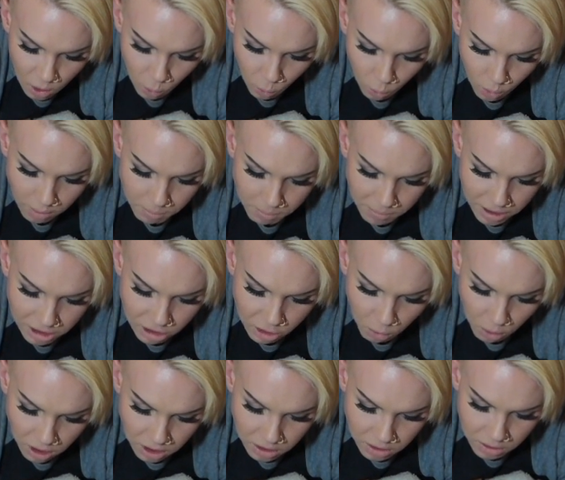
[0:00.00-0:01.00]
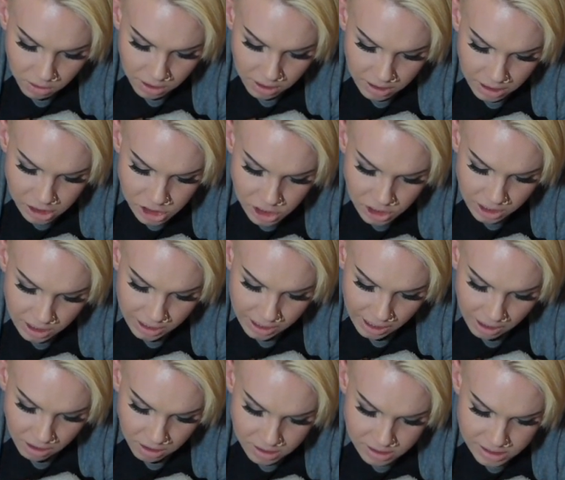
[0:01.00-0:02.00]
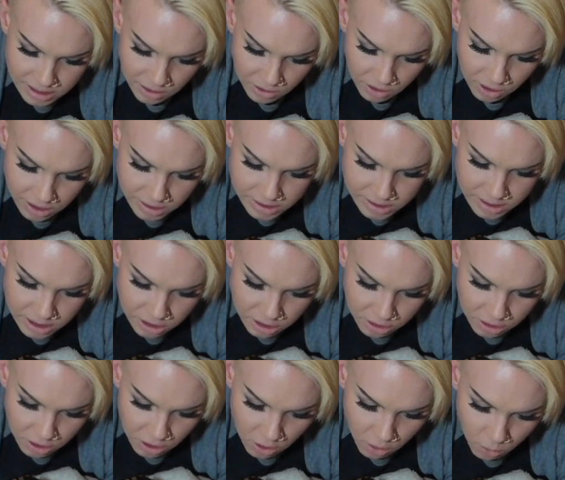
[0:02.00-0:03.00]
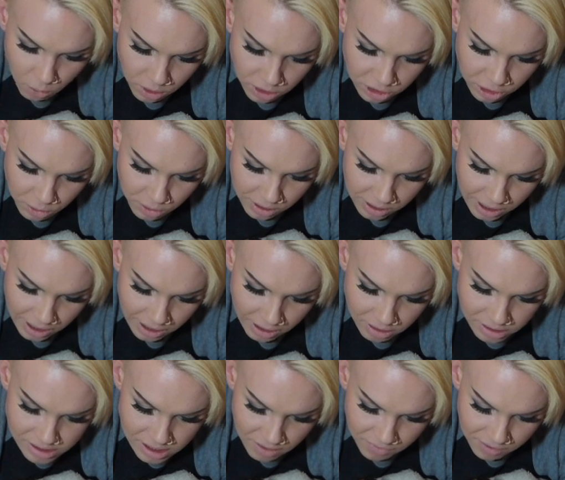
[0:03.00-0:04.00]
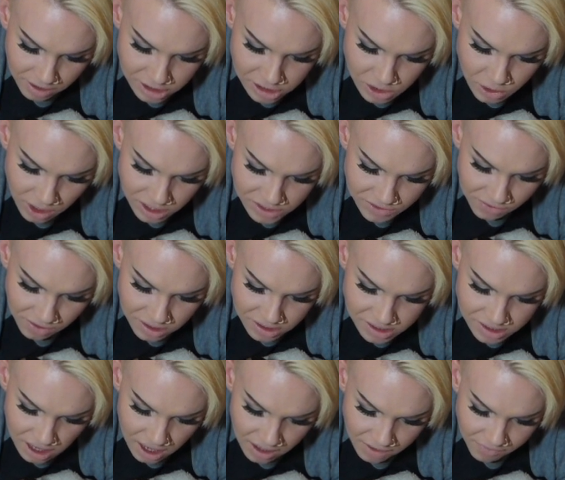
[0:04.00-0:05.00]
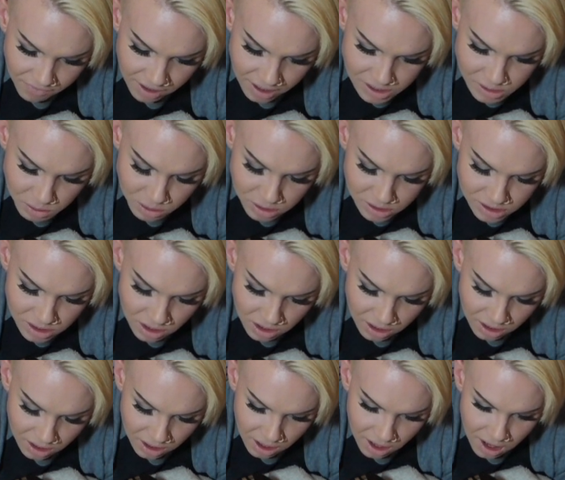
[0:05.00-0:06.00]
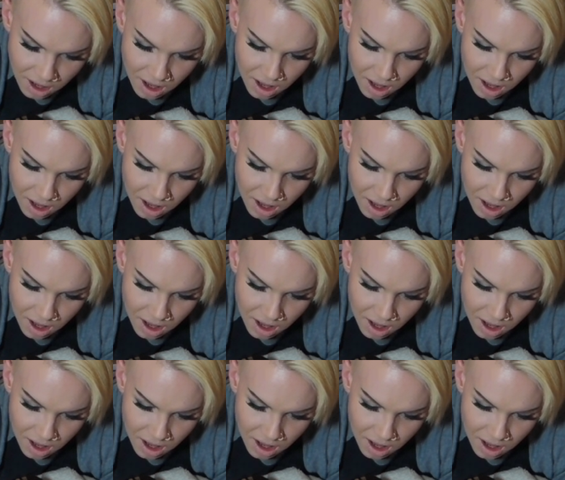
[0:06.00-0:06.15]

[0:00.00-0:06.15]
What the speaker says: What made you want to initially get on steroids? Did you know what you were getting yourself into as far as side effects when you started?